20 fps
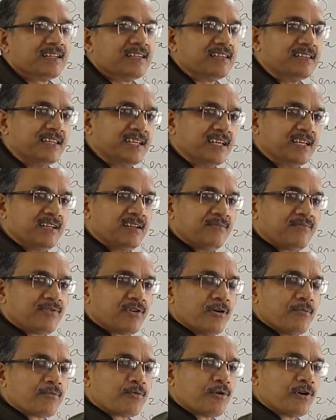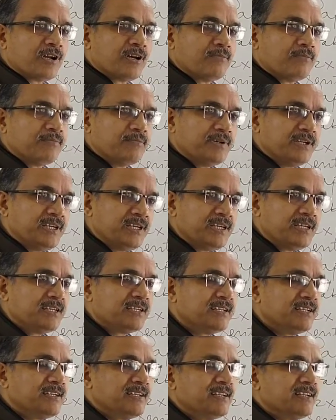then from column B,
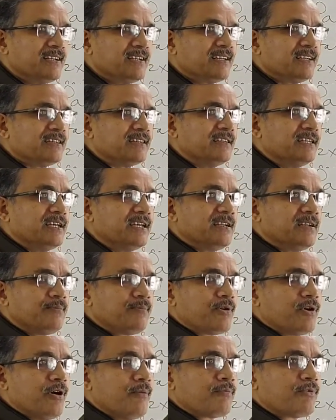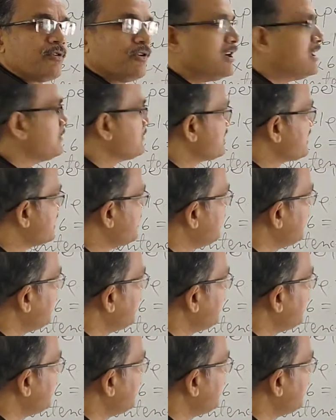then from column C,